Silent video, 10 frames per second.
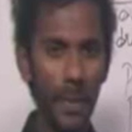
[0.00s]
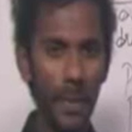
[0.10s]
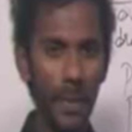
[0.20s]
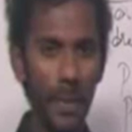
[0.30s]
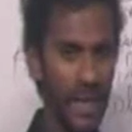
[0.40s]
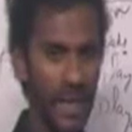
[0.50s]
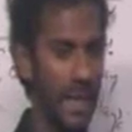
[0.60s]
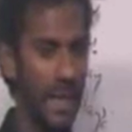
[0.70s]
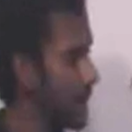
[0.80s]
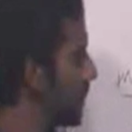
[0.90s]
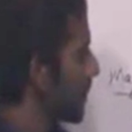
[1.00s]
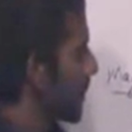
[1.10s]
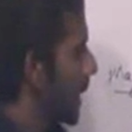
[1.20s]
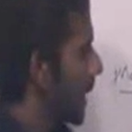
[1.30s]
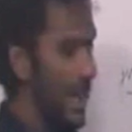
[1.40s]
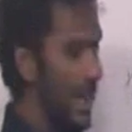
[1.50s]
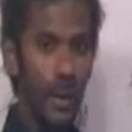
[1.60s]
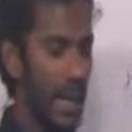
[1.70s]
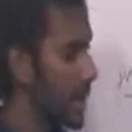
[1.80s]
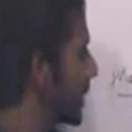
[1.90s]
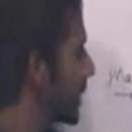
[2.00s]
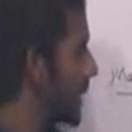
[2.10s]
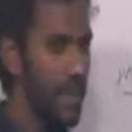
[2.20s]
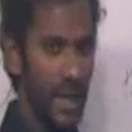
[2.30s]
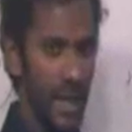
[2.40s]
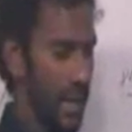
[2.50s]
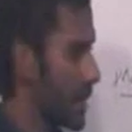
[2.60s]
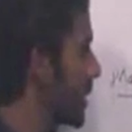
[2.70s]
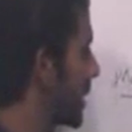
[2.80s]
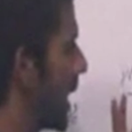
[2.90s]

Hope it's clear. I'll go back to the same sentences.